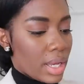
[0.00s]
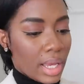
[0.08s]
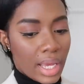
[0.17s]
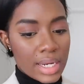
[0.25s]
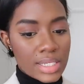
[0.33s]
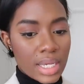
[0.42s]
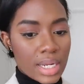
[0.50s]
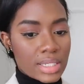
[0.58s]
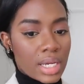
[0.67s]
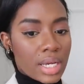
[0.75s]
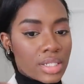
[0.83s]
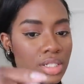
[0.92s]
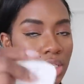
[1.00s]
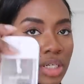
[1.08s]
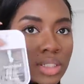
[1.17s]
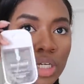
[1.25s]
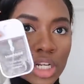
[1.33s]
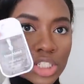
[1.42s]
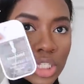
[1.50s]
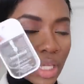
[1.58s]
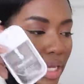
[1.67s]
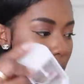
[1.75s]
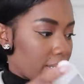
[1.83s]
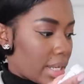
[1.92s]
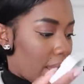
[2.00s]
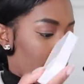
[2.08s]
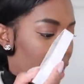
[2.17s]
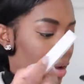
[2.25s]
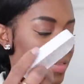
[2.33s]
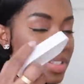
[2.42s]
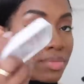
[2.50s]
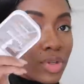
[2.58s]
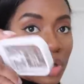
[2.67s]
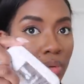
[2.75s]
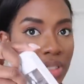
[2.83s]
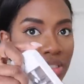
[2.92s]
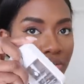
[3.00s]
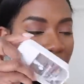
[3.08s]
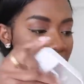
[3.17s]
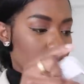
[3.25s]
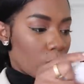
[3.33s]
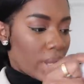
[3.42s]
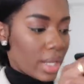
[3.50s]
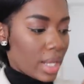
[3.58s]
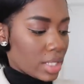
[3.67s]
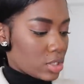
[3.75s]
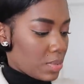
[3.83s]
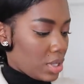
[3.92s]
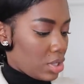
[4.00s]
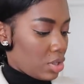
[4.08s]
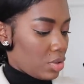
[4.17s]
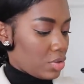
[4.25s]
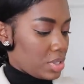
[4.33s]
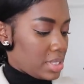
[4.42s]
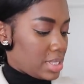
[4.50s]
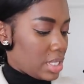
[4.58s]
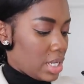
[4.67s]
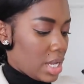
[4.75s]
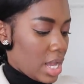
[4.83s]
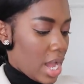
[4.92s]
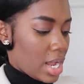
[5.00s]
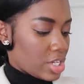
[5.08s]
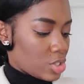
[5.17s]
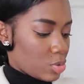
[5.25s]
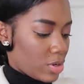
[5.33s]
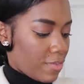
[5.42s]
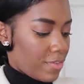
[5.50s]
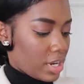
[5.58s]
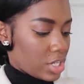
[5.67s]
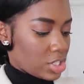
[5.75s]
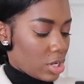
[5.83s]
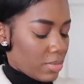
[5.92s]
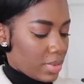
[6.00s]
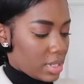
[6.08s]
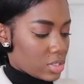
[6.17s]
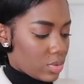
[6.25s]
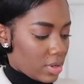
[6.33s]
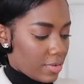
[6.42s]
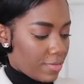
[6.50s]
Hand sanitizer, Touchland. I have some new ones of this waiting to be used. I just wanna finish up this one